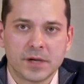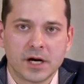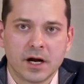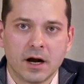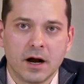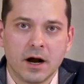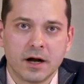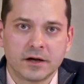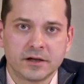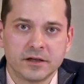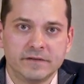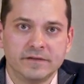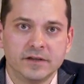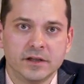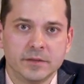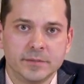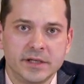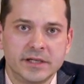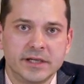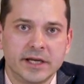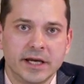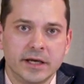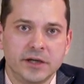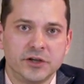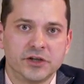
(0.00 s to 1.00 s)
cognitive
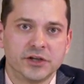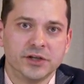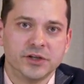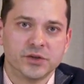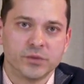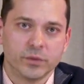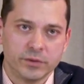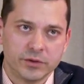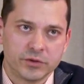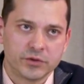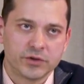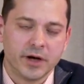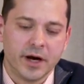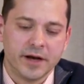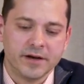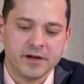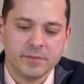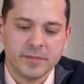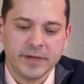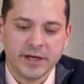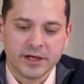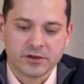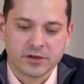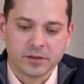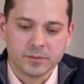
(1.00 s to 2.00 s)
limitations when we're trying to
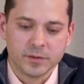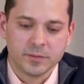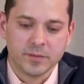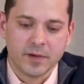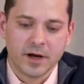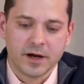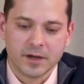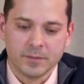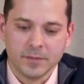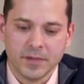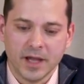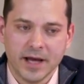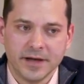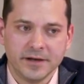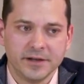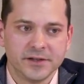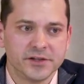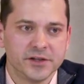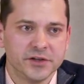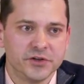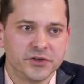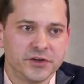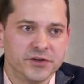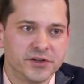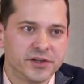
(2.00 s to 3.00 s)
make triple bottom line
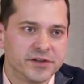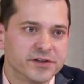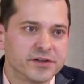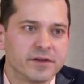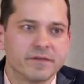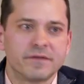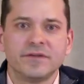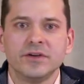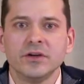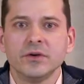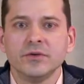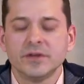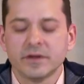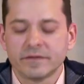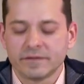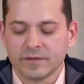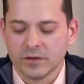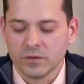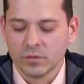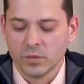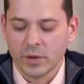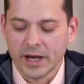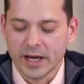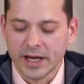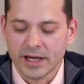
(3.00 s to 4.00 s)
decisions. And there's a few
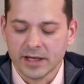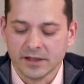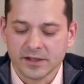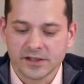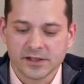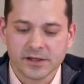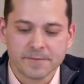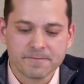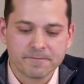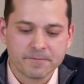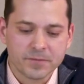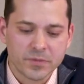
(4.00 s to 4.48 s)
different ways